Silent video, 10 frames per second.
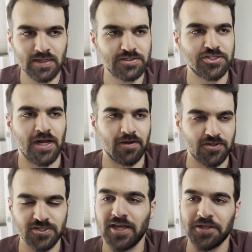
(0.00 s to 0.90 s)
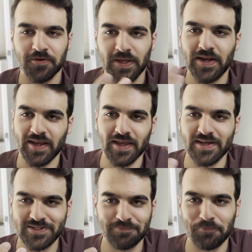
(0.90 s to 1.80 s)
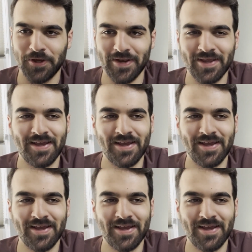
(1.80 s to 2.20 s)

childish can you get, I guess. But